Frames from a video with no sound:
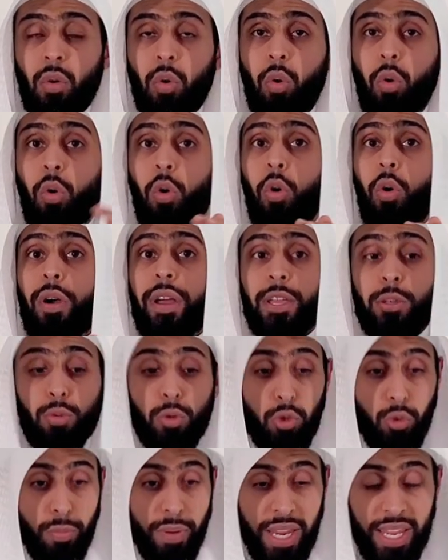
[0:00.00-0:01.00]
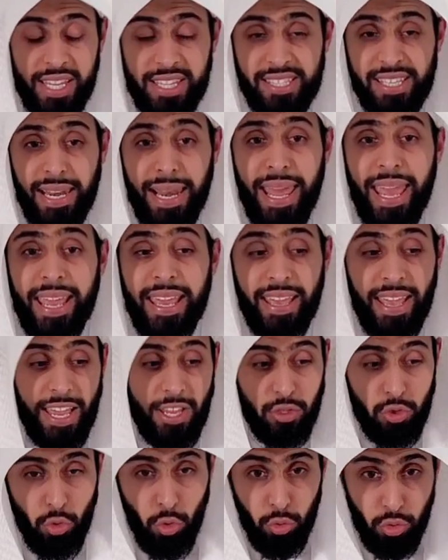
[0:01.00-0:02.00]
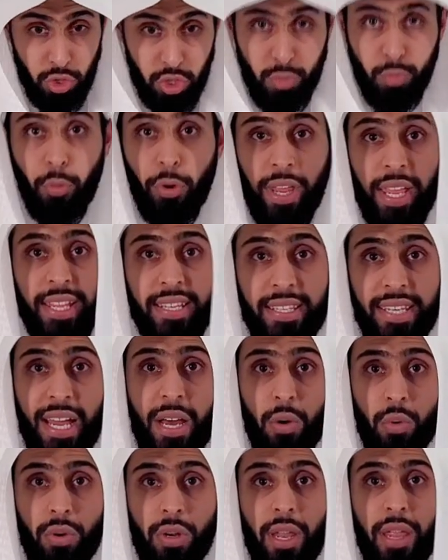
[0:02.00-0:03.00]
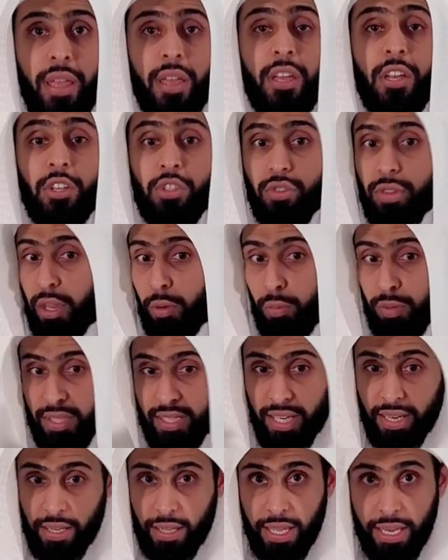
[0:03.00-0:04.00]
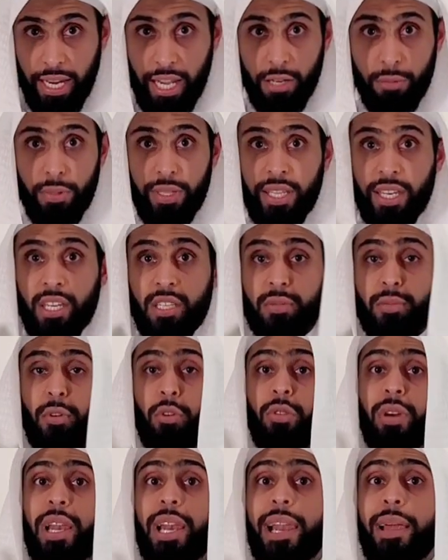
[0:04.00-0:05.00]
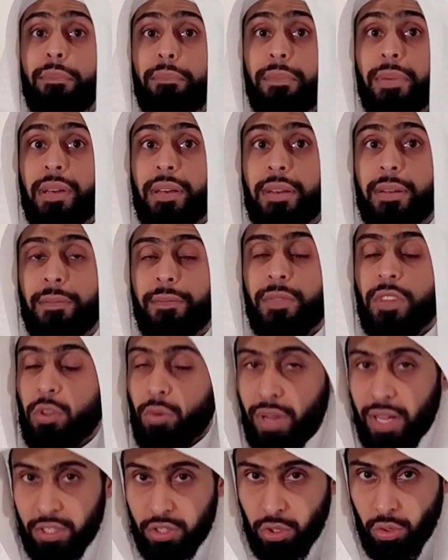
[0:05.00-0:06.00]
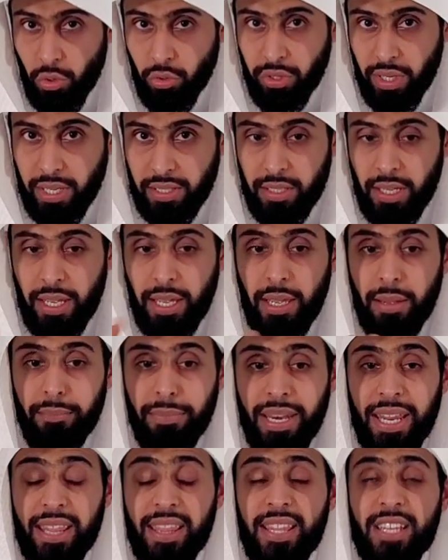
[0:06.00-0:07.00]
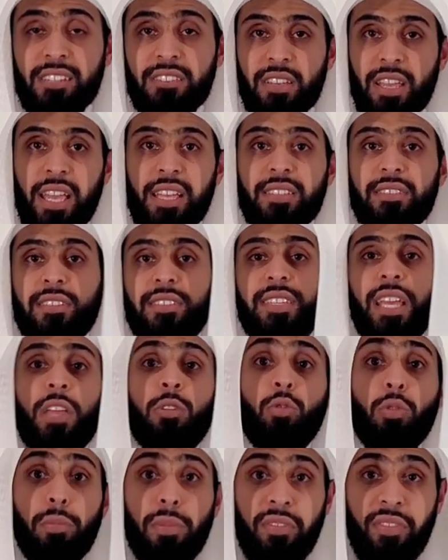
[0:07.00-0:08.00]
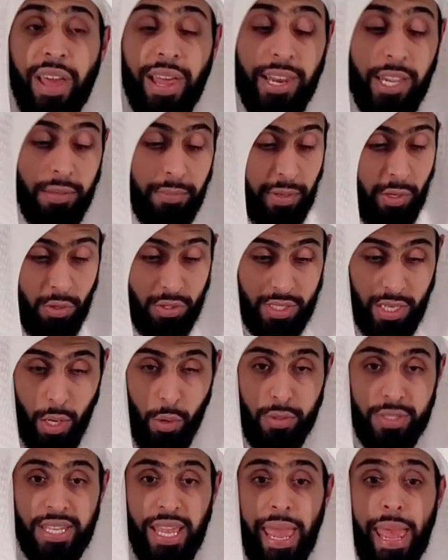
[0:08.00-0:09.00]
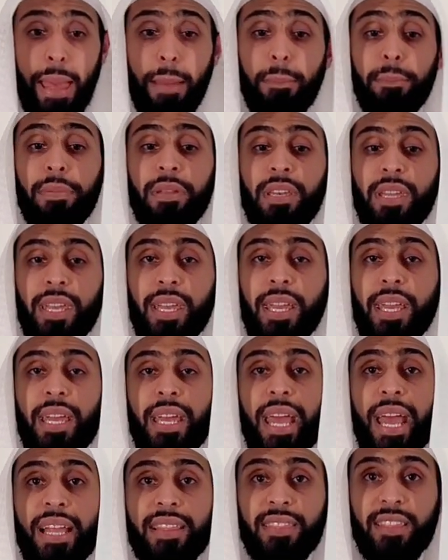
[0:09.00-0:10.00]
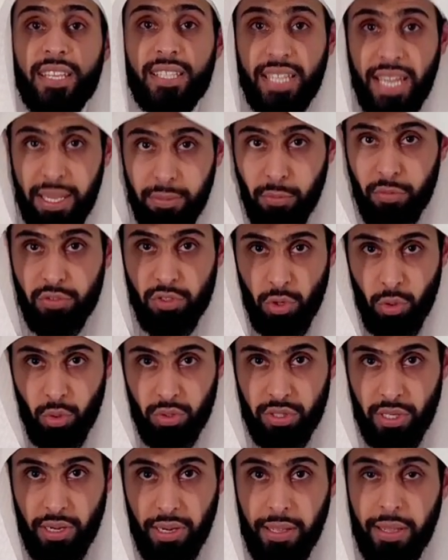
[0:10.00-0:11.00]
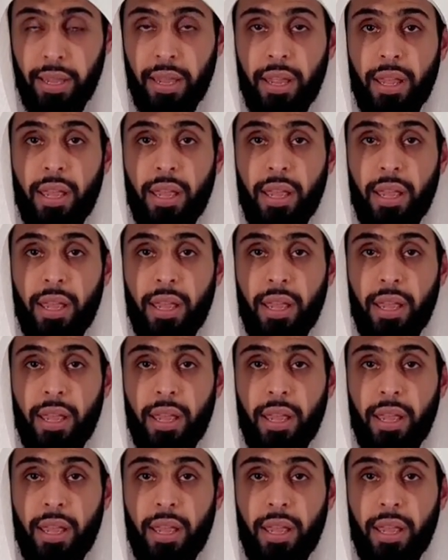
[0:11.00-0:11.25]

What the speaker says: or it were to break its leg as you're just putting it down. That we said, an animal that has broken limb, you can't slaughter it. But in this case, they say it would be valid because now it's happening at the time of slaughtering.